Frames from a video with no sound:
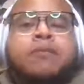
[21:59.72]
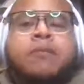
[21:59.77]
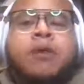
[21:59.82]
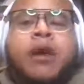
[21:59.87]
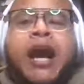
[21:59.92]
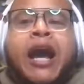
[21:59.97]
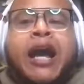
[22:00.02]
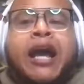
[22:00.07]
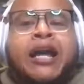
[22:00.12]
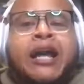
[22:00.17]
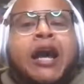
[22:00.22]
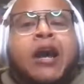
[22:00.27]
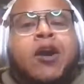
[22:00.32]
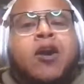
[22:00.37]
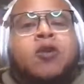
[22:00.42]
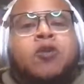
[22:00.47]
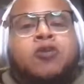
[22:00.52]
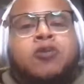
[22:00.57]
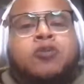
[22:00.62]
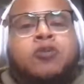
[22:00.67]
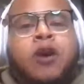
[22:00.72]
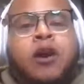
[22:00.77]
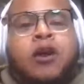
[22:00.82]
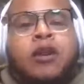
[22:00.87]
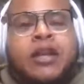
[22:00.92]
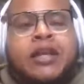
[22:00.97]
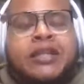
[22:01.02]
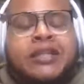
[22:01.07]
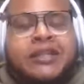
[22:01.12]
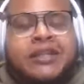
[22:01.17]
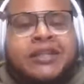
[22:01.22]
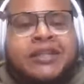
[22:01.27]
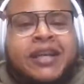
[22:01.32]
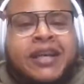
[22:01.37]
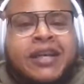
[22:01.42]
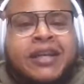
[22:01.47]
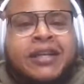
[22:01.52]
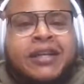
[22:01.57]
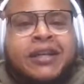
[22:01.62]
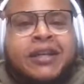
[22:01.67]
I go through all that to
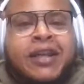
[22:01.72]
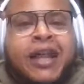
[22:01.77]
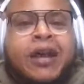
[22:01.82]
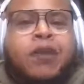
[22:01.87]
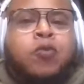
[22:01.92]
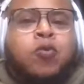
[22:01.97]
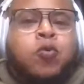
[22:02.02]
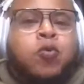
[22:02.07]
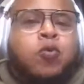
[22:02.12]
say, like,